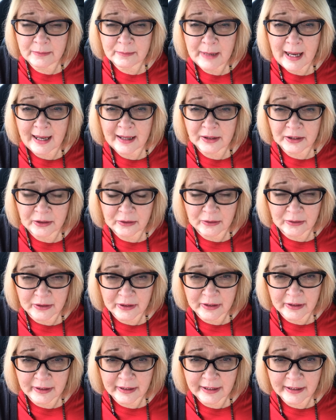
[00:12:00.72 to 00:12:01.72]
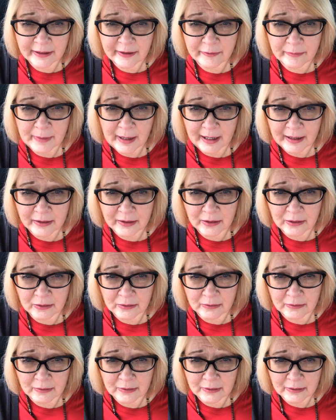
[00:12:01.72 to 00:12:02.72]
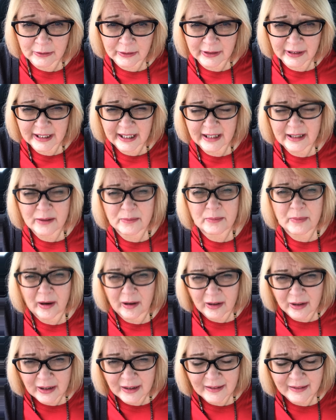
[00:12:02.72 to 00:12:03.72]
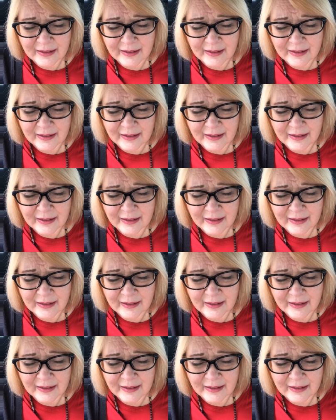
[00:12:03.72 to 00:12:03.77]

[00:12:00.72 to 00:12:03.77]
Matthew, the end of Matthew. Look at the end of Mark.